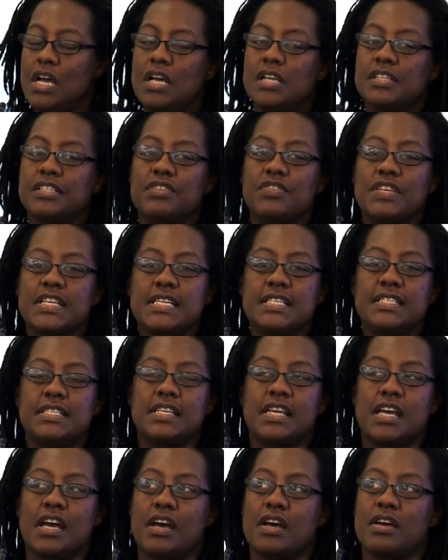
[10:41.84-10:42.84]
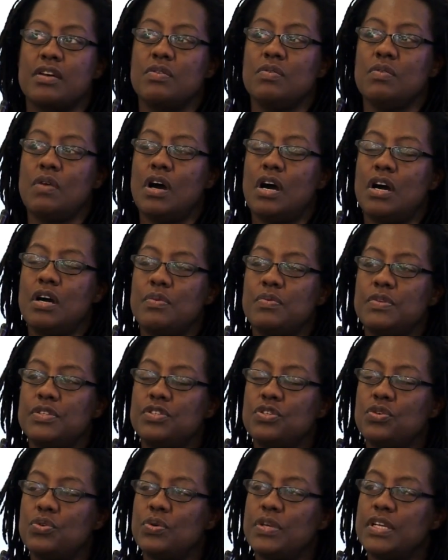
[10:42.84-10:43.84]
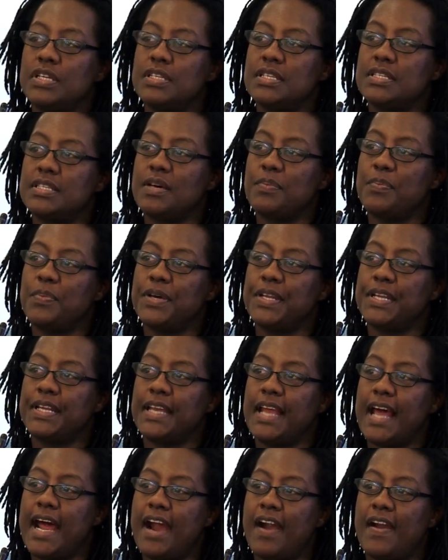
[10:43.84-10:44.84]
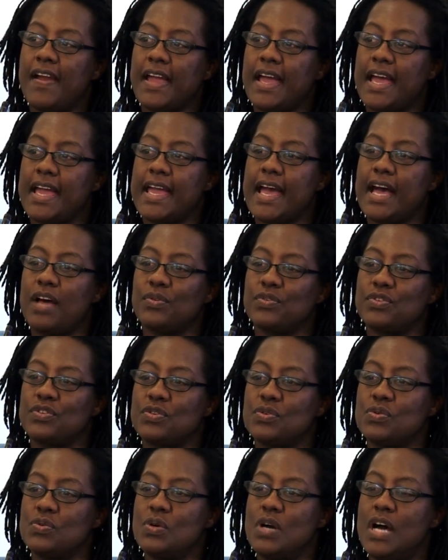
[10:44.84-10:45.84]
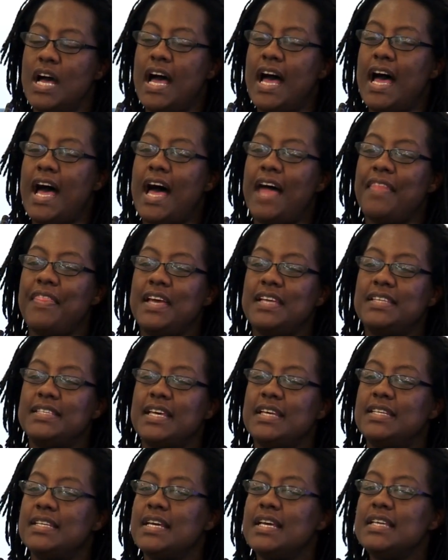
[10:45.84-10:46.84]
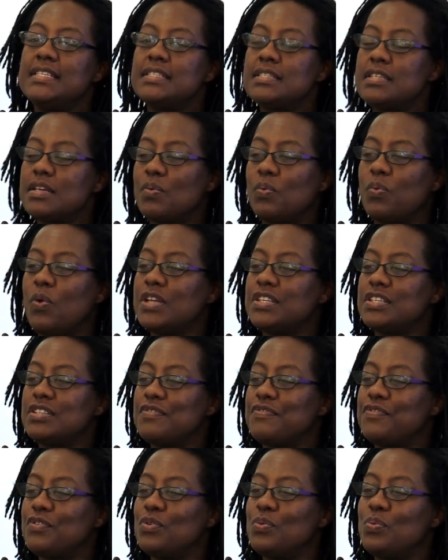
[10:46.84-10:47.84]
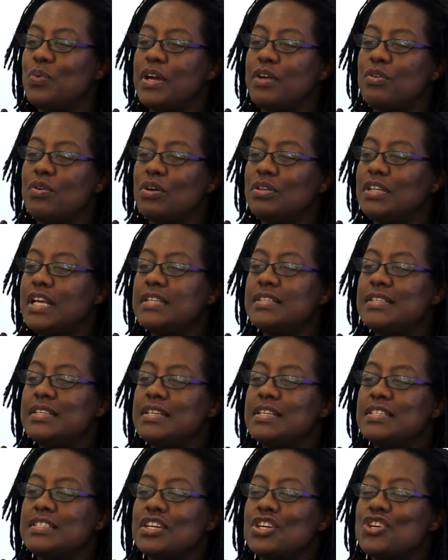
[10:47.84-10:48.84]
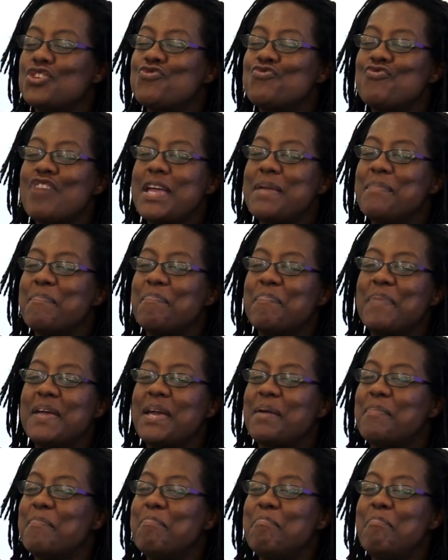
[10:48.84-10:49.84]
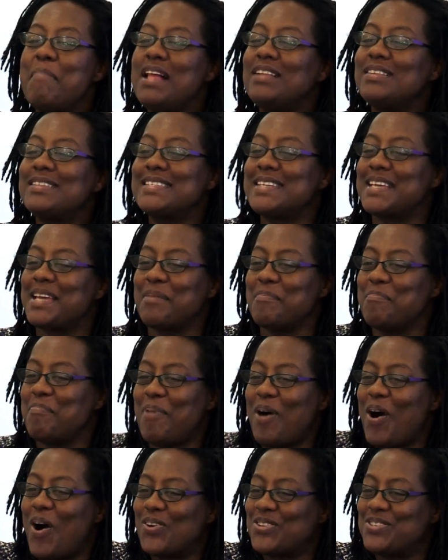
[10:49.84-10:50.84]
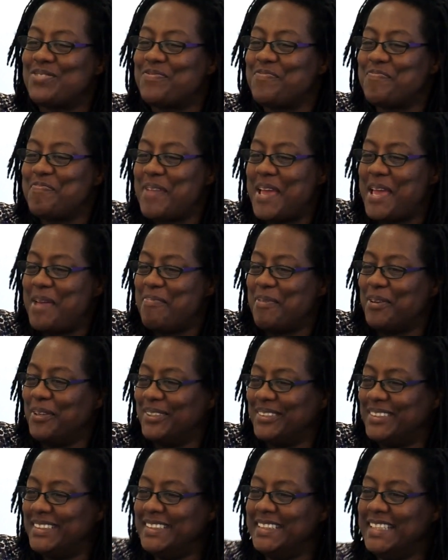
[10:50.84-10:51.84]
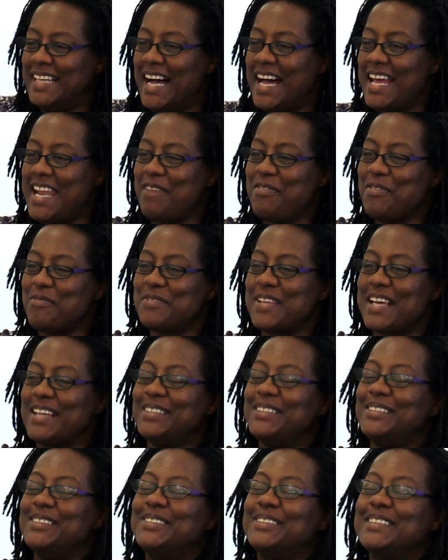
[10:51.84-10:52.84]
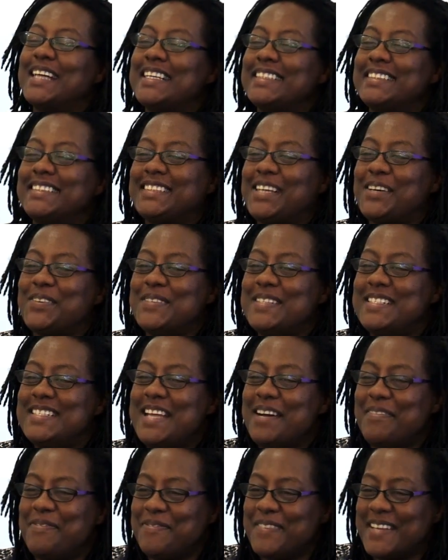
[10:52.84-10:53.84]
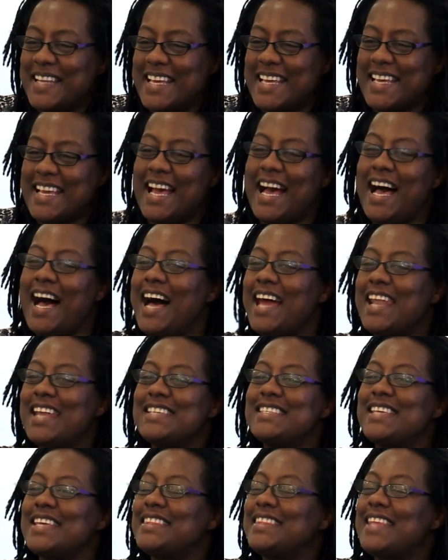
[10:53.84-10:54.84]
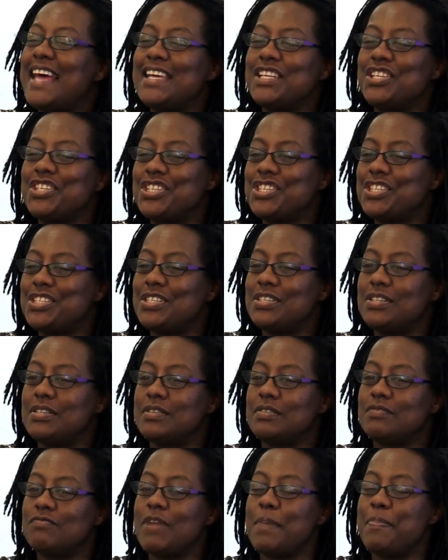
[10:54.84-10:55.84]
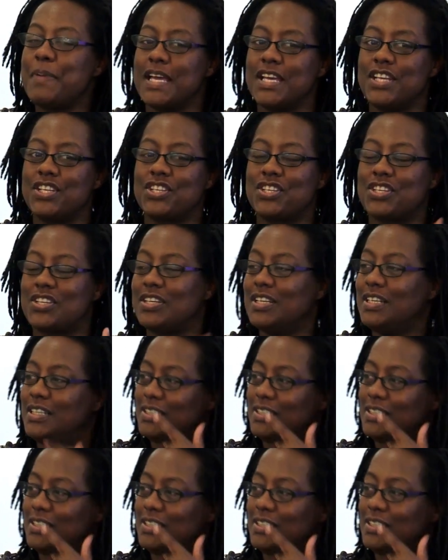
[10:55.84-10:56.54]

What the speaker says: So years ago, I was talking to someone in Haringey Council and they said, isn't it wonderful, London is a great big melting pot of people. And everyone was like, oh, that's so lovely. And I said, that's rubbish.